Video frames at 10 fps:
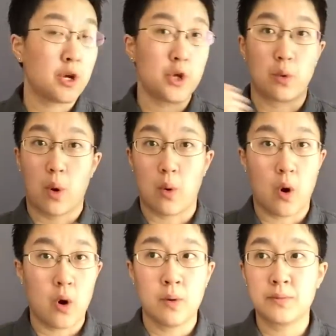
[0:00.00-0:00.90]
You go
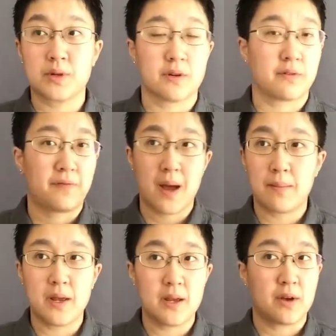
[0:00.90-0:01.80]
home to your
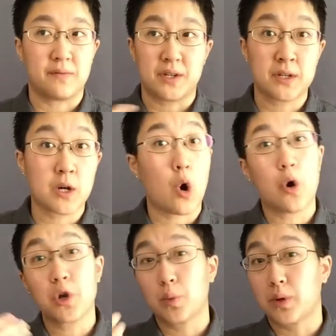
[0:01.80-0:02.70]
family and you have dinner,
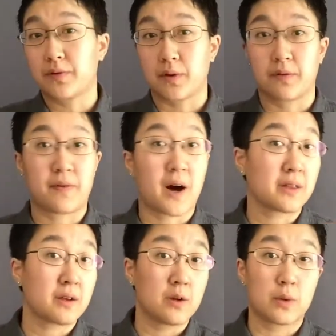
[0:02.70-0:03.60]
or you work for your
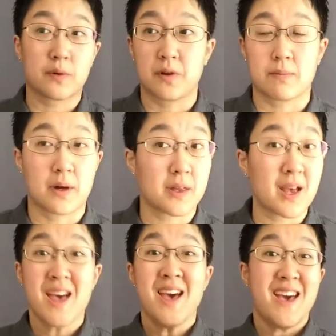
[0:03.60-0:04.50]
father, you work for your mother,
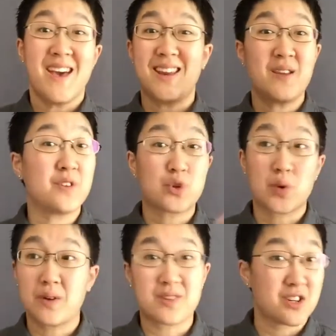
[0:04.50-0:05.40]
and even
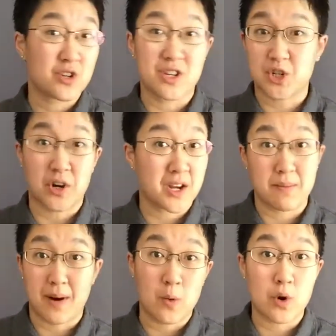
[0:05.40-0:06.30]
throughout dinner they're talking
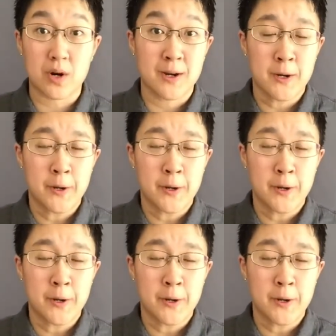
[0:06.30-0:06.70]
about work.